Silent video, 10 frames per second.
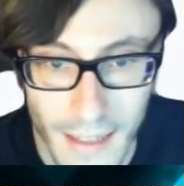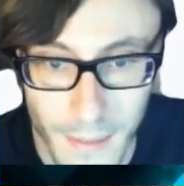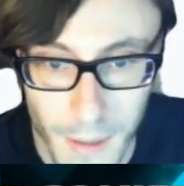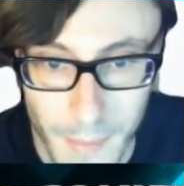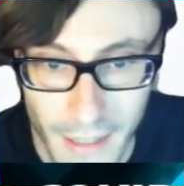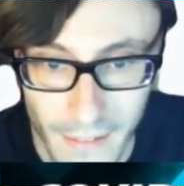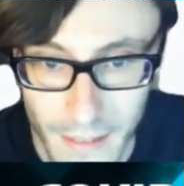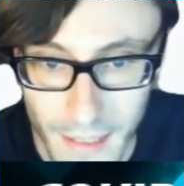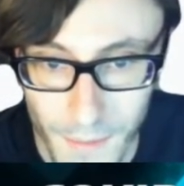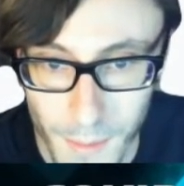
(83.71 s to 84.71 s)
some of the
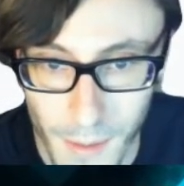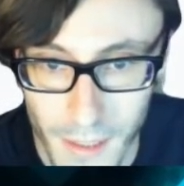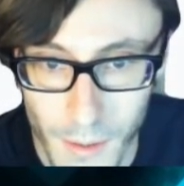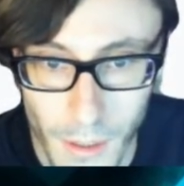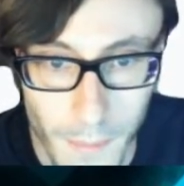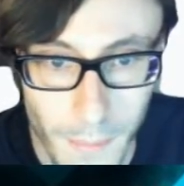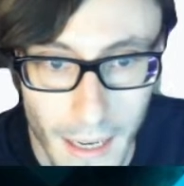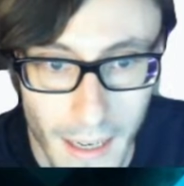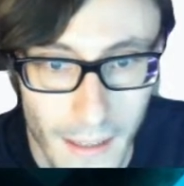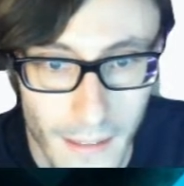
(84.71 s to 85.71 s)
background stuff. So we're going to talk
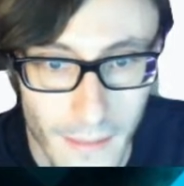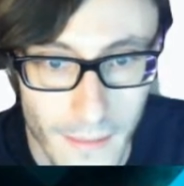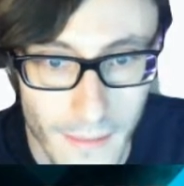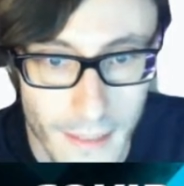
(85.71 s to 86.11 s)
about